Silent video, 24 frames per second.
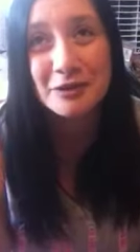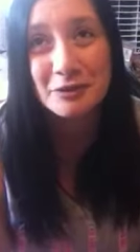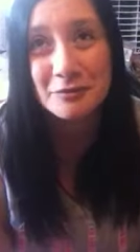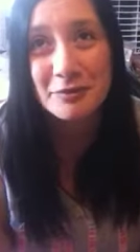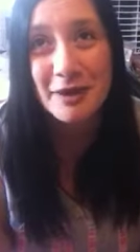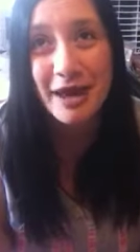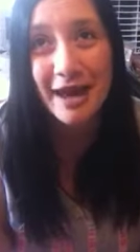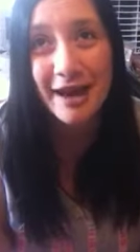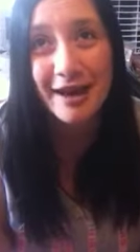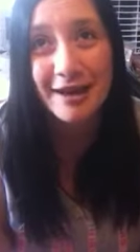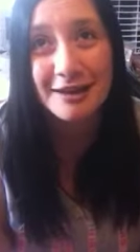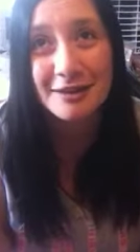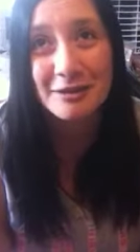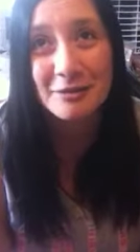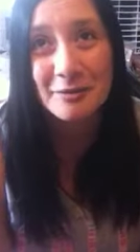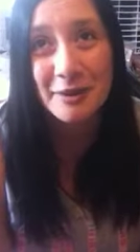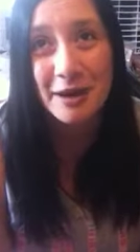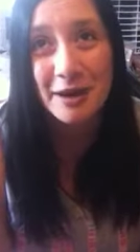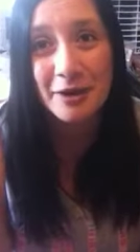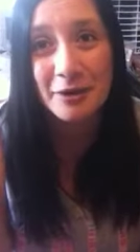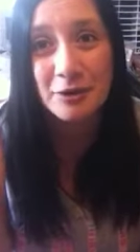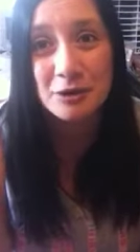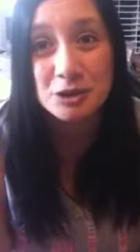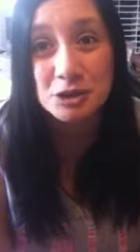feel bad
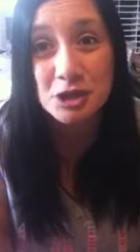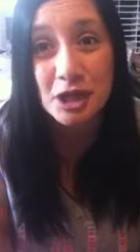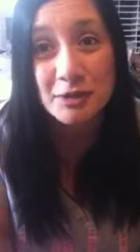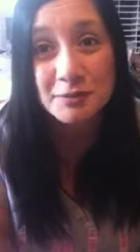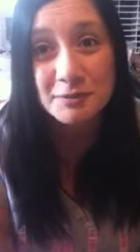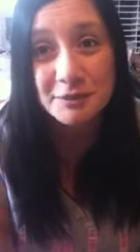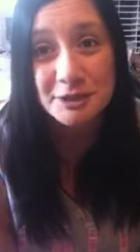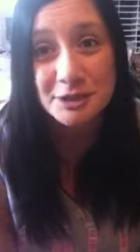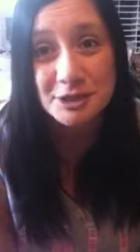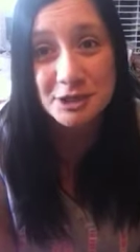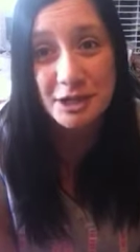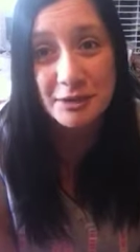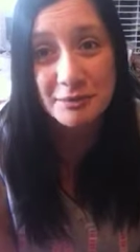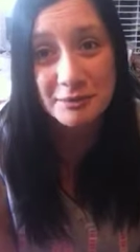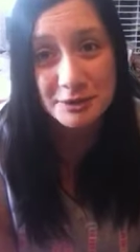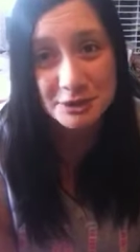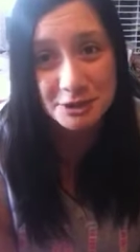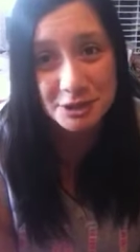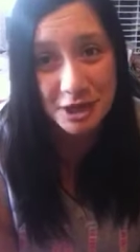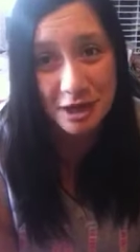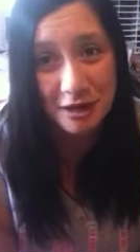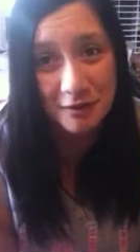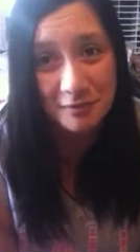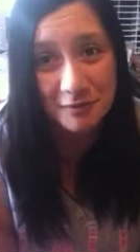about shopping, shopping,
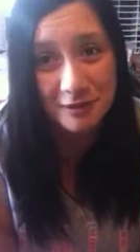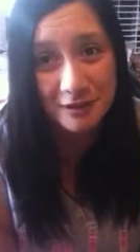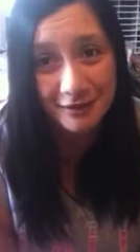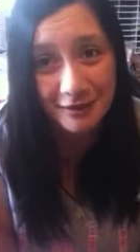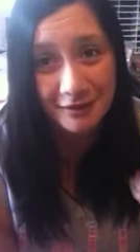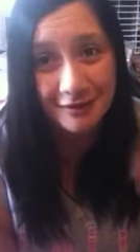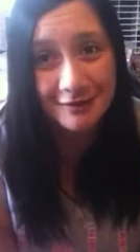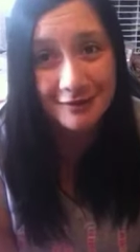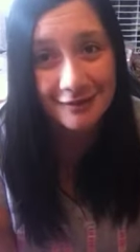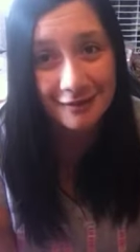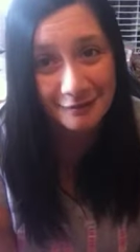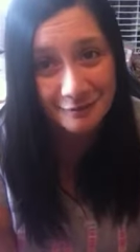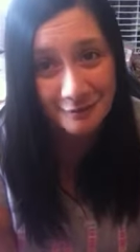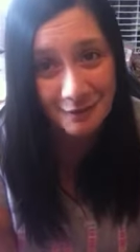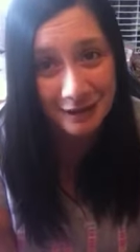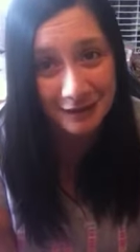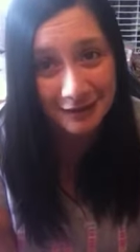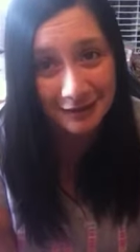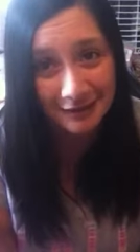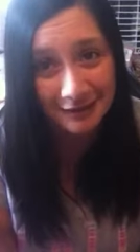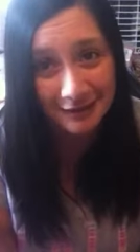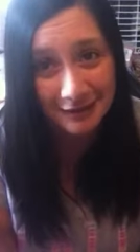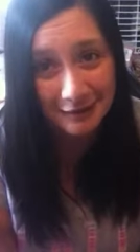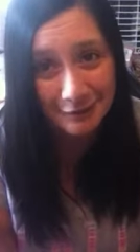shopping and not
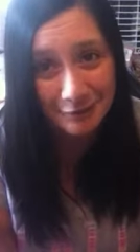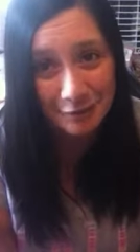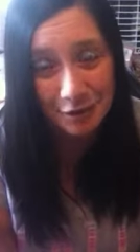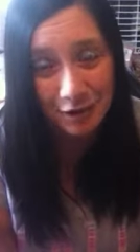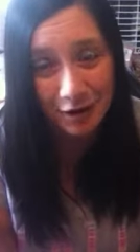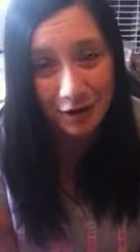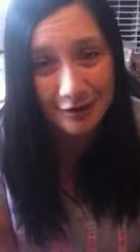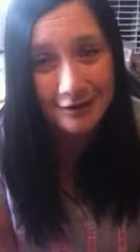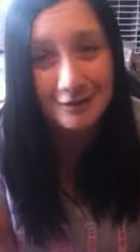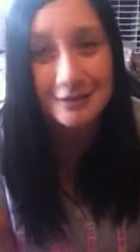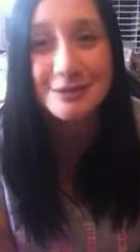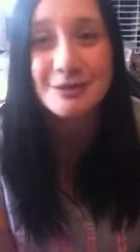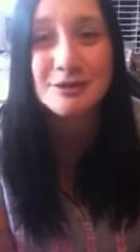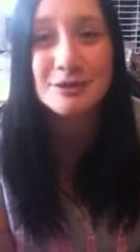making any products.